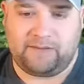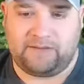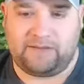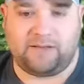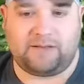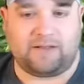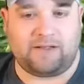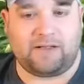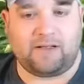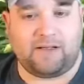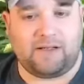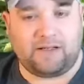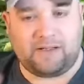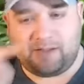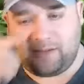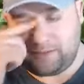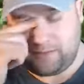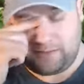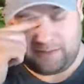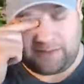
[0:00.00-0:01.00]

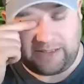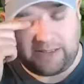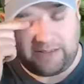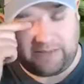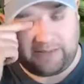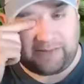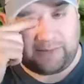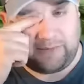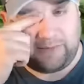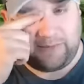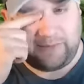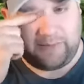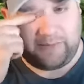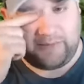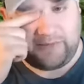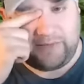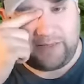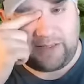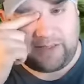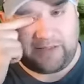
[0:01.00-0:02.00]
Yeah, some of them will
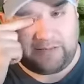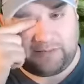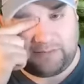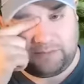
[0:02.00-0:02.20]
do that.